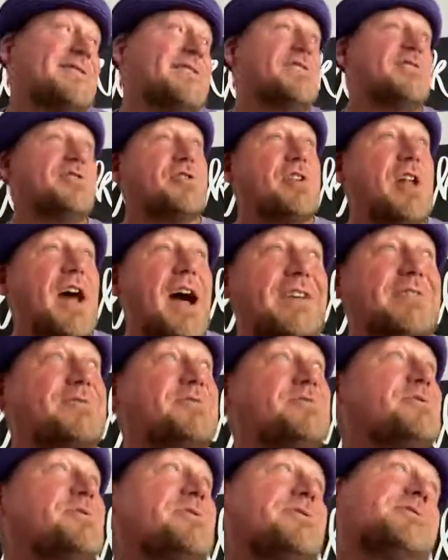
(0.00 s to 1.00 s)
in your
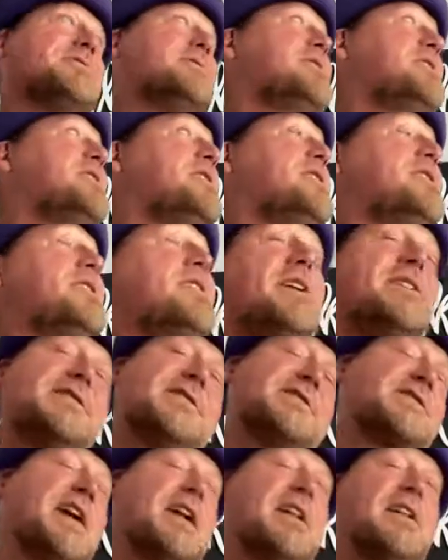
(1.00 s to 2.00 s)
nostrils. He
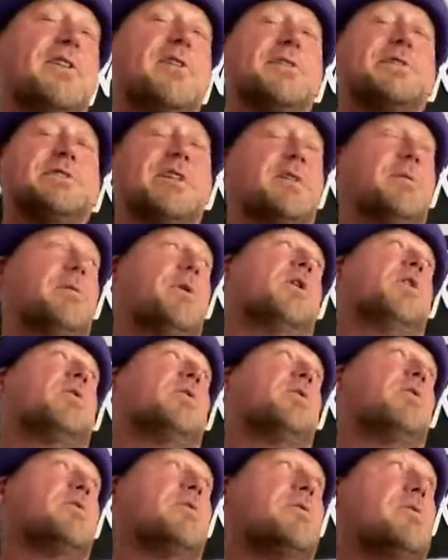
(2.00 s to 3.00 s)
just kind of looks at it.
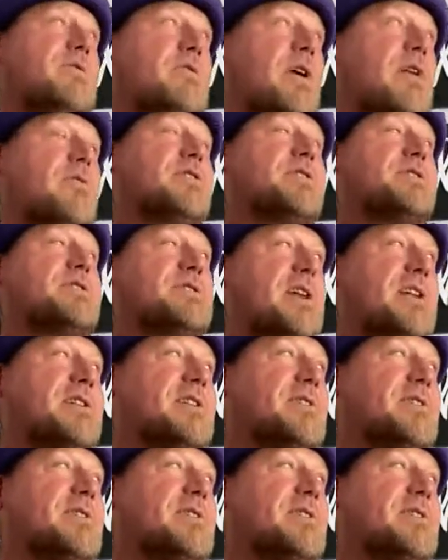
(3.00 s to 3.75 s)
Oh, you have the scent